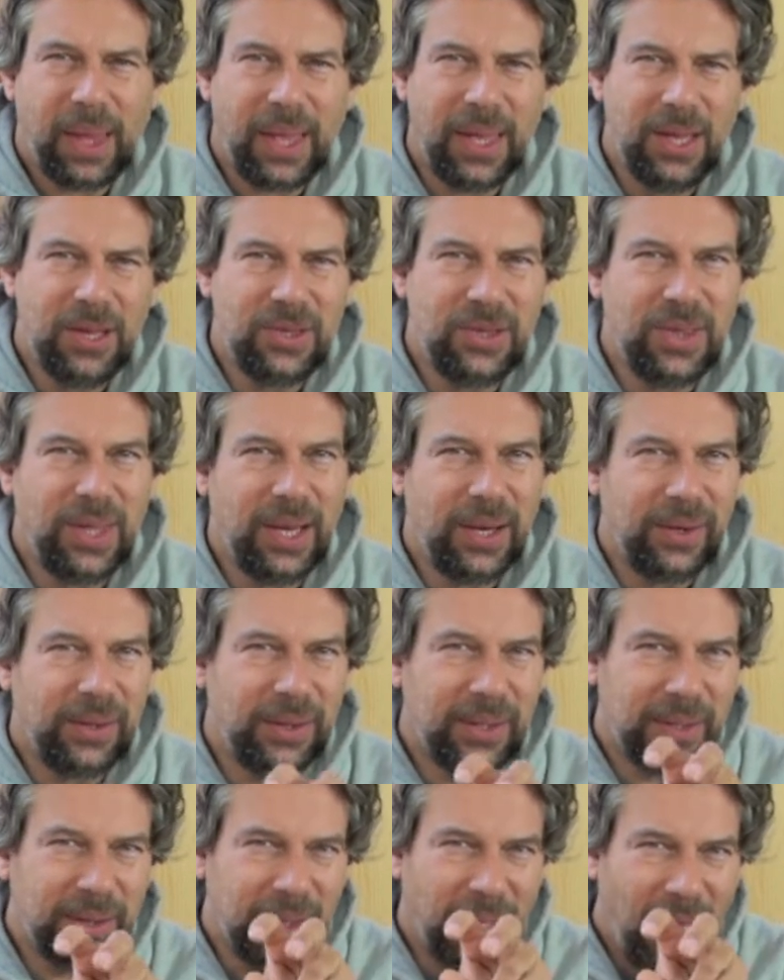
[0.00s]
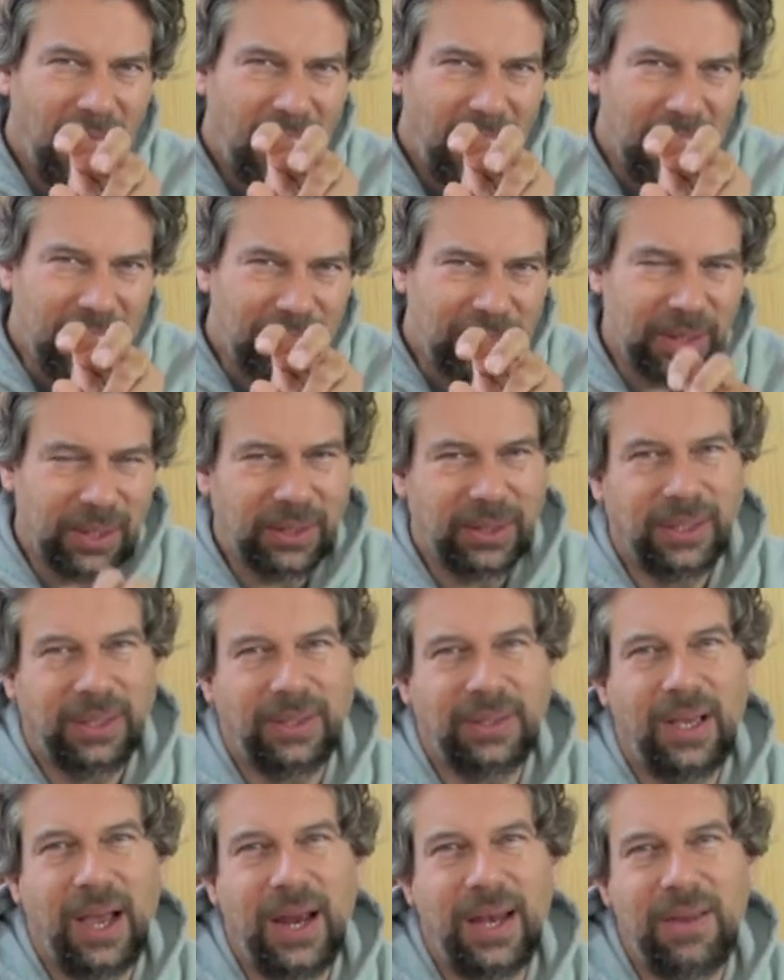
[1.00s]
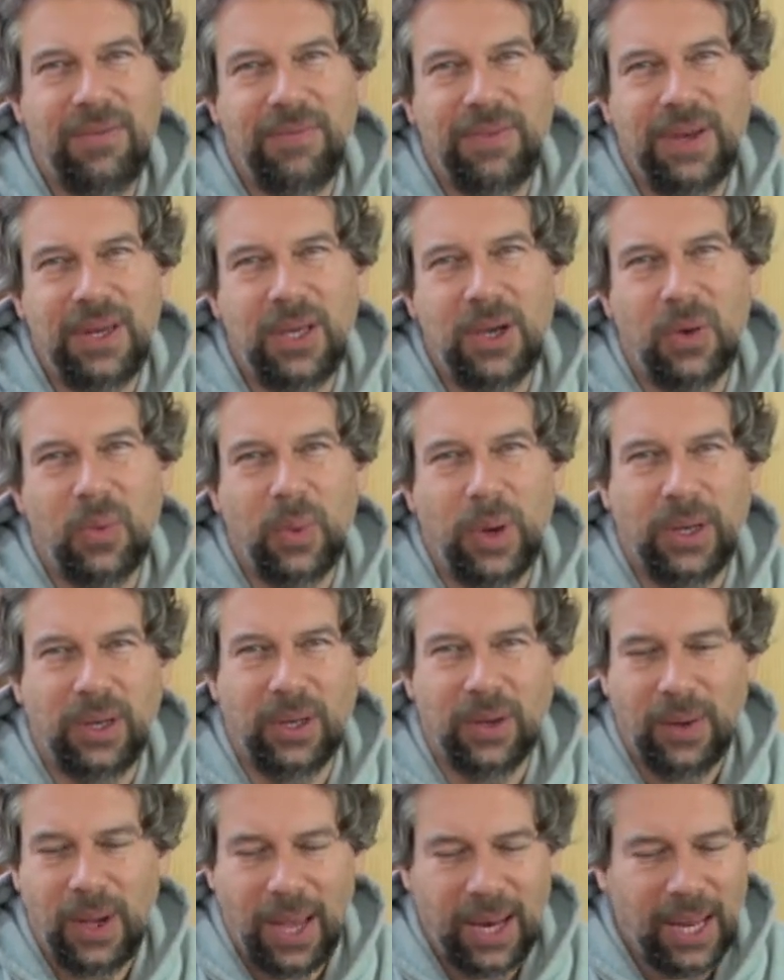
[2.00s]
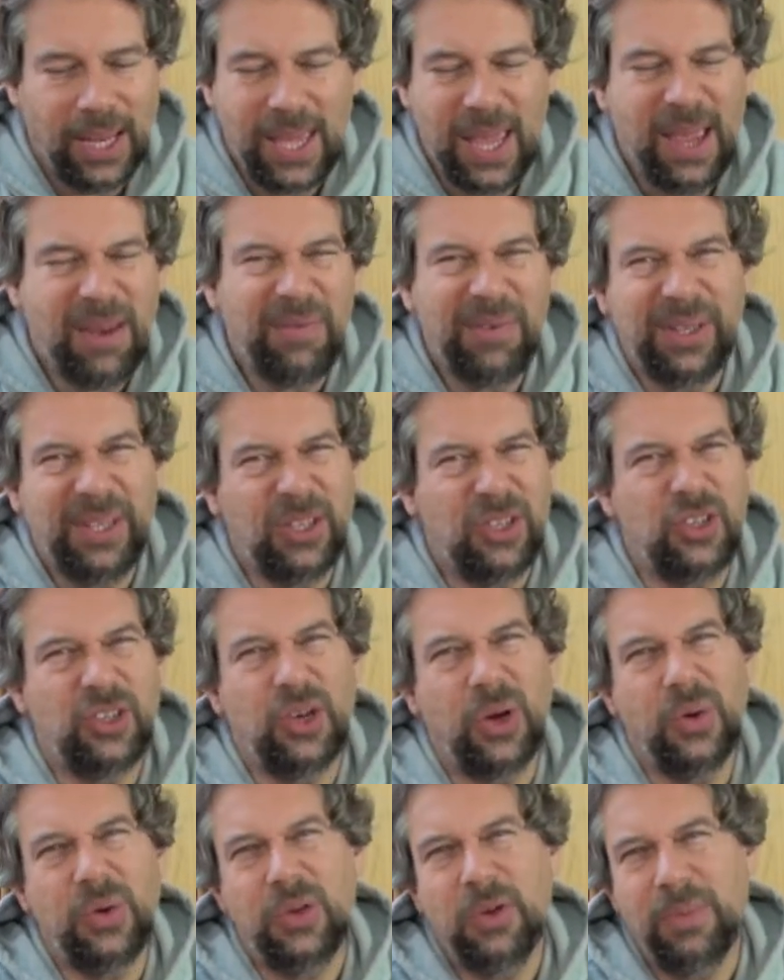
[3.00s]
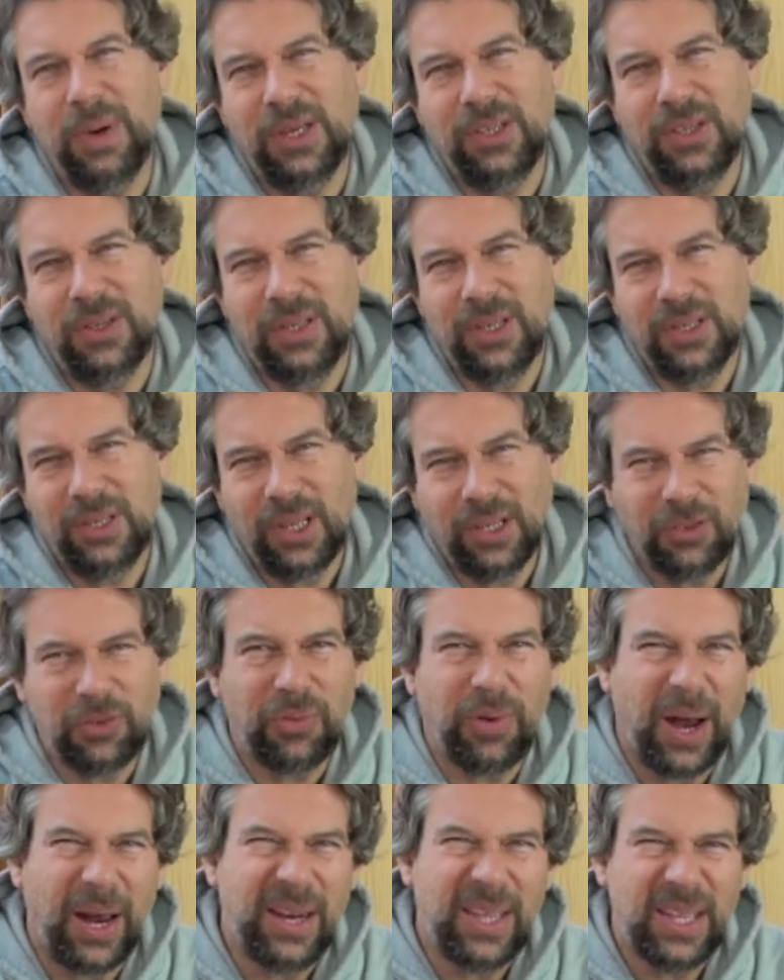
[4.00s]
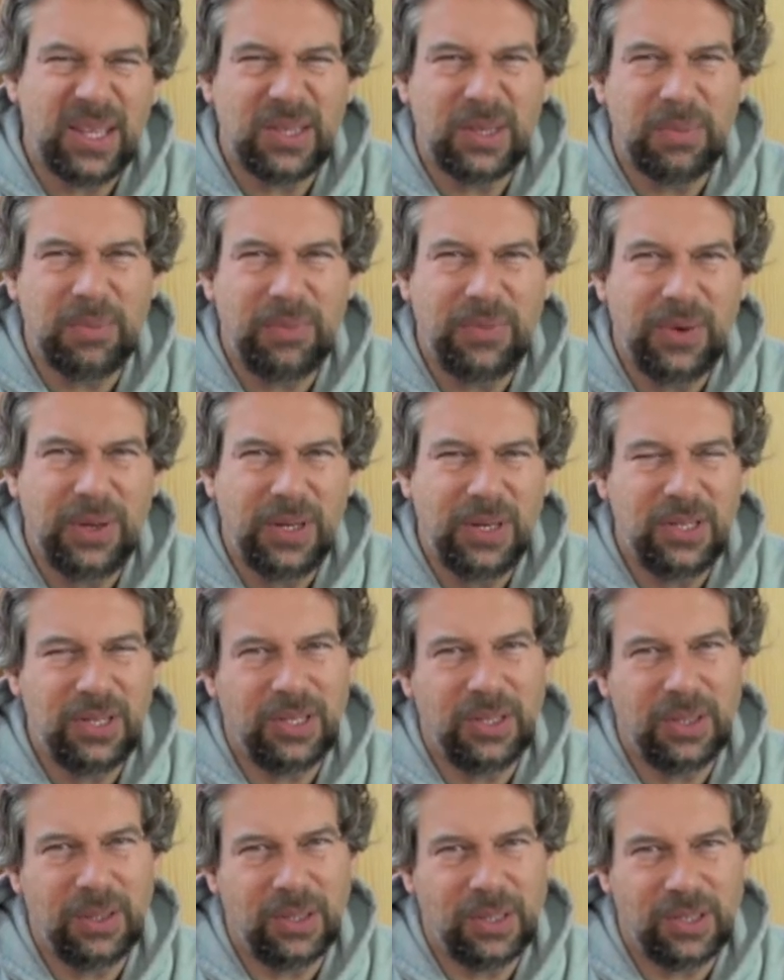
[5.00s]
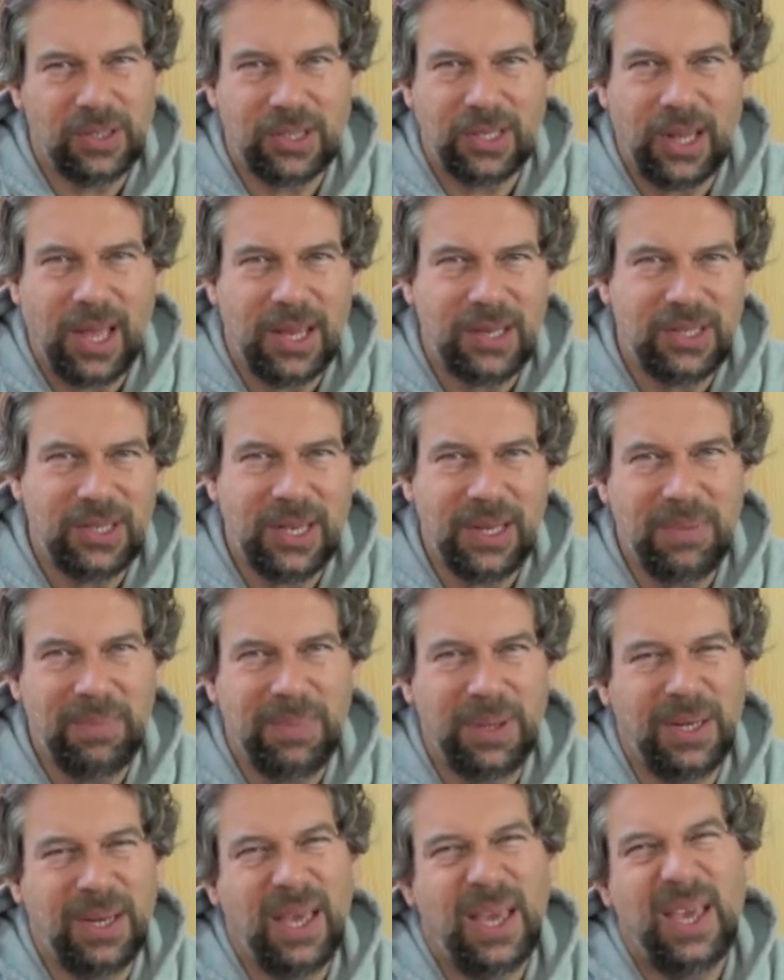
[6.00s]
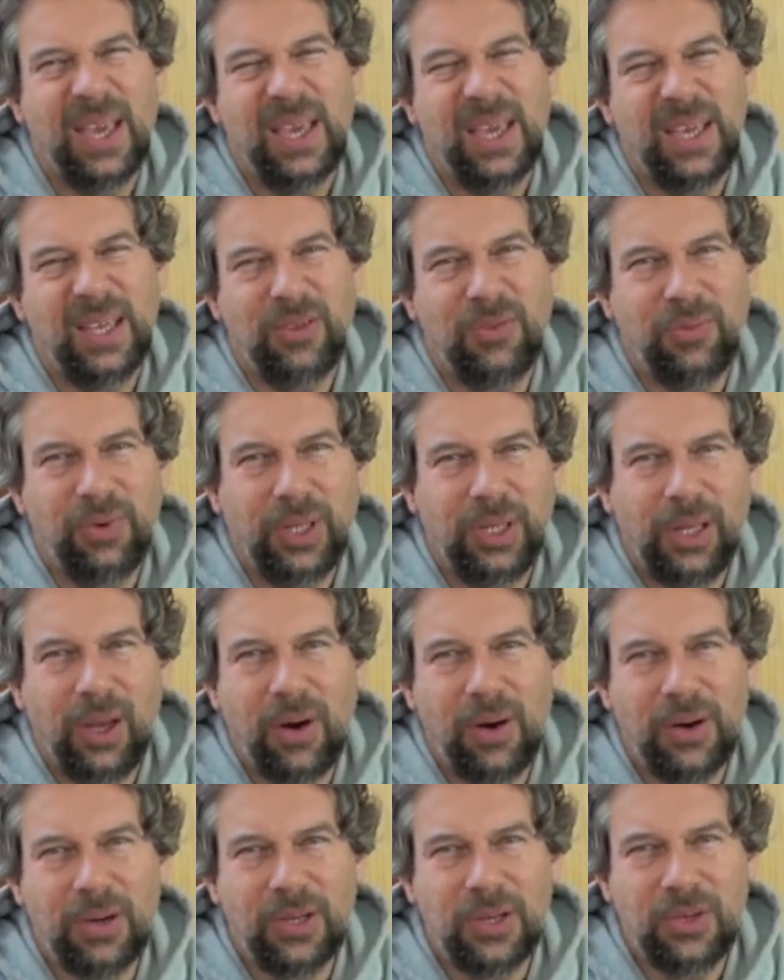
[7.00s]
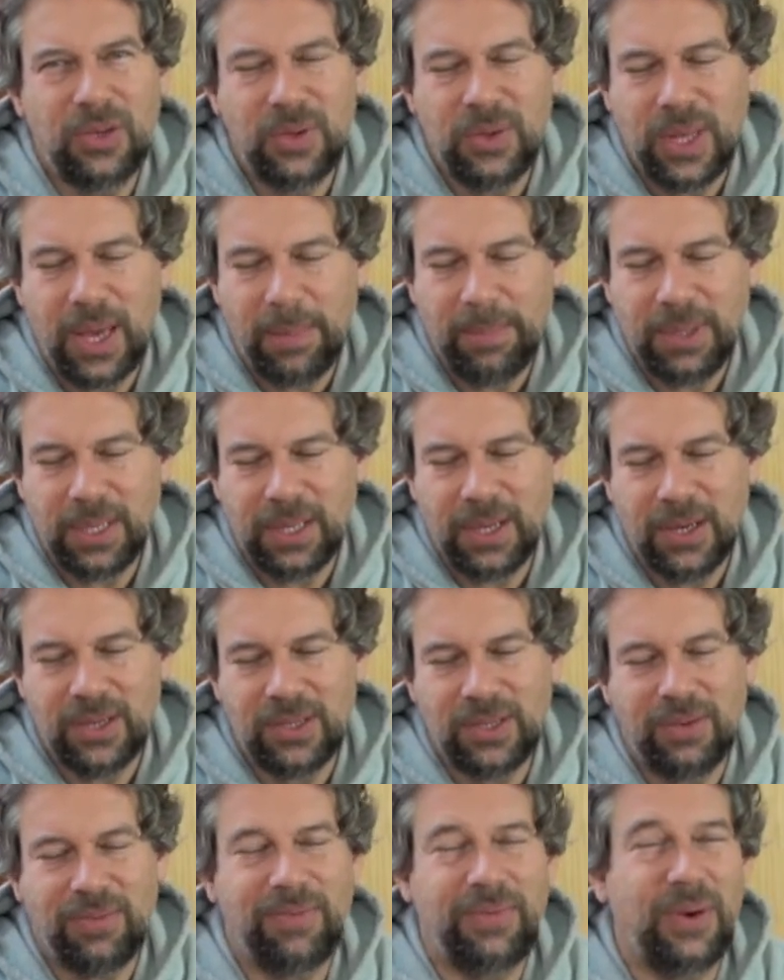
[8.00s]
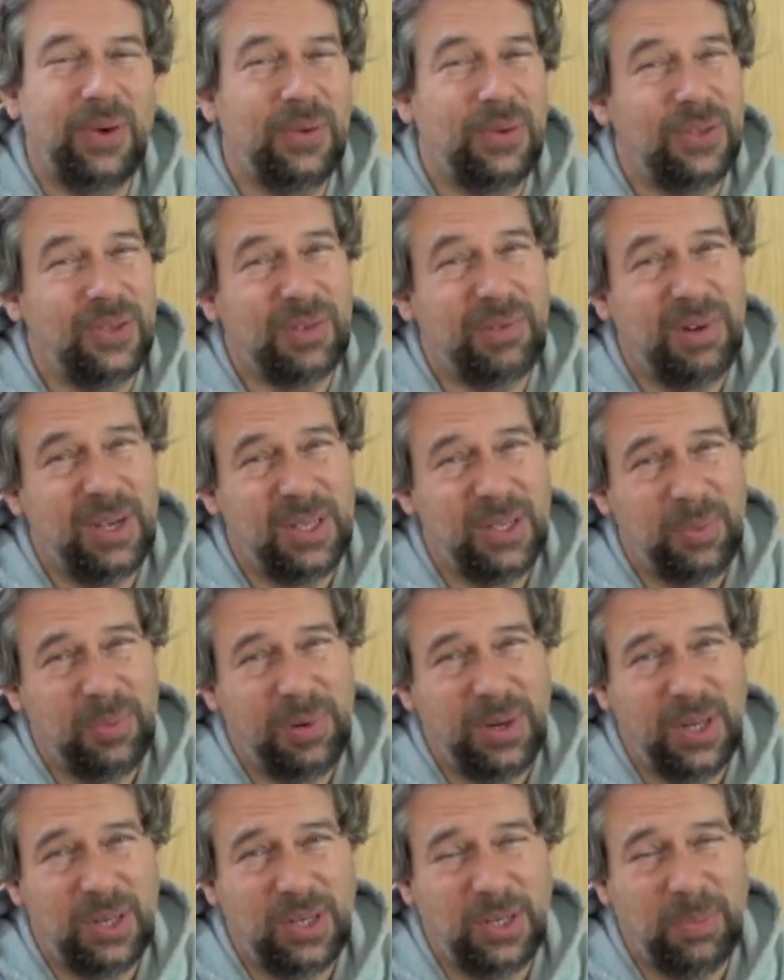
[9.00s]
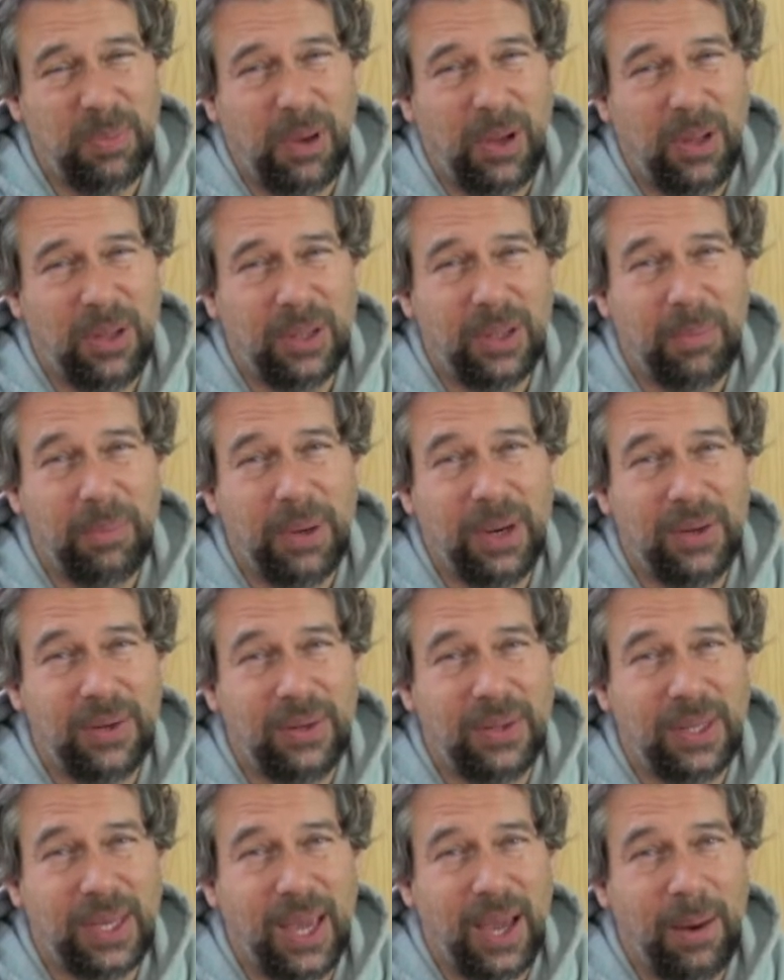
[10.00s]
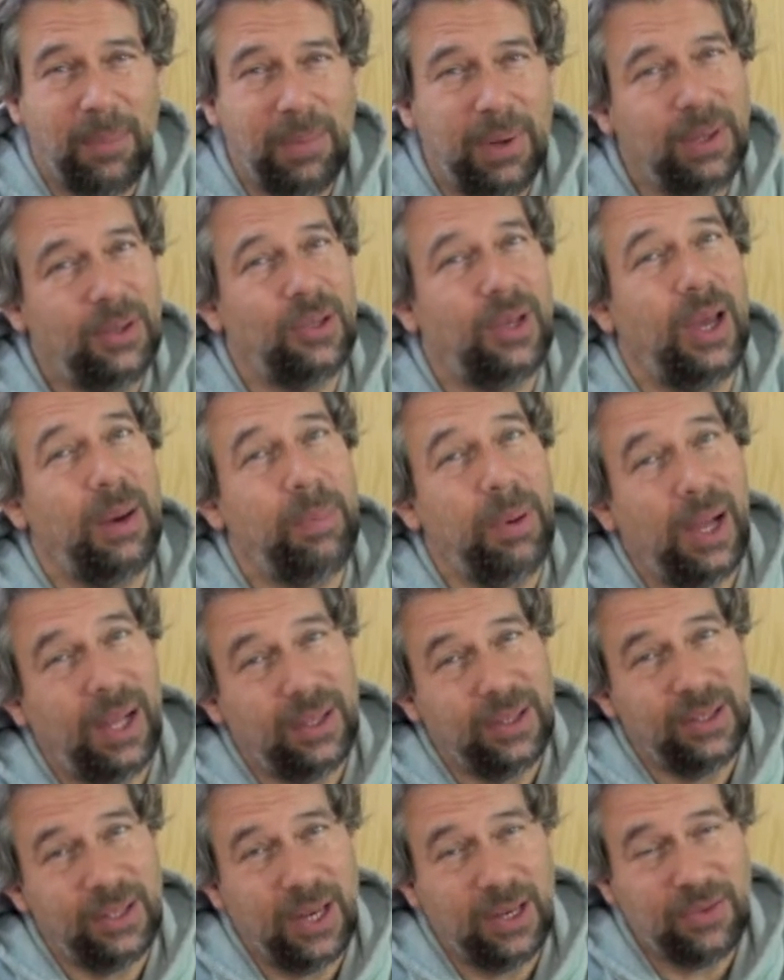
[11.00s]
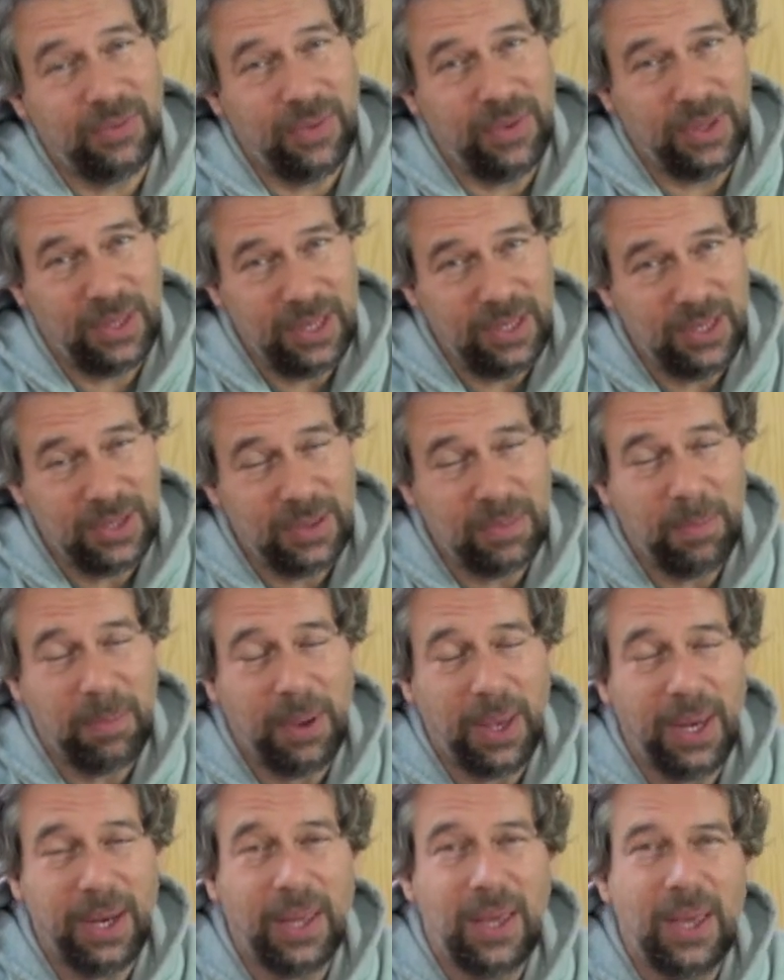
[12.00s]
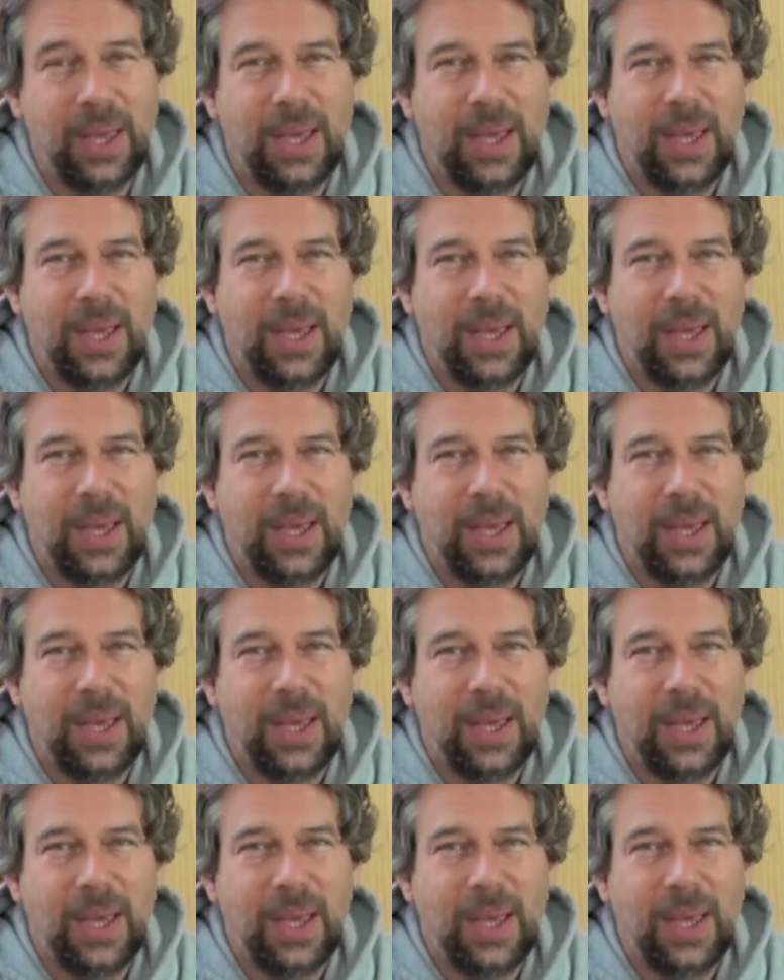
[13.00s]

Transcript: is there live in a little tiny video window. And I can't really show you much of this. I'll try to get some footage to slice in, but it's really hard to do that because the phone screen's pretty small compared to the camera. So I apologize for this, but